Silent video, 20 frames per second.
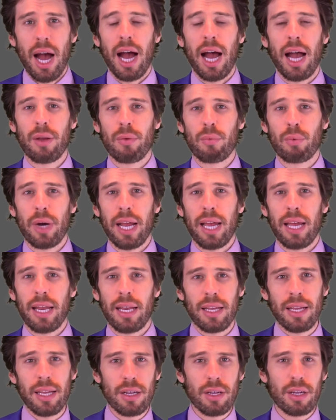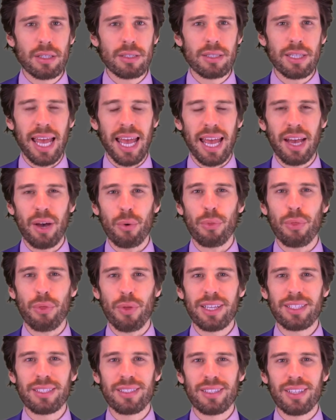I read, because health
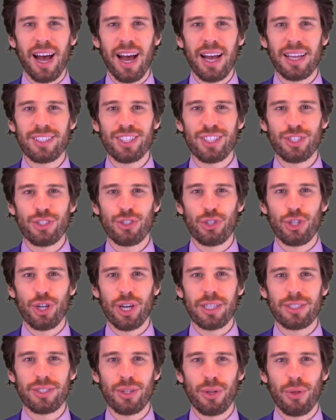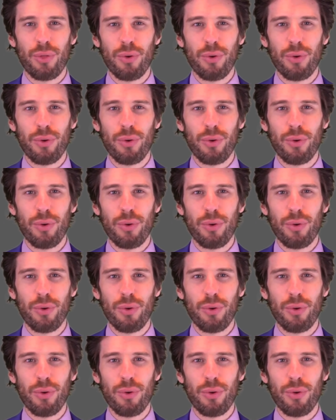is not just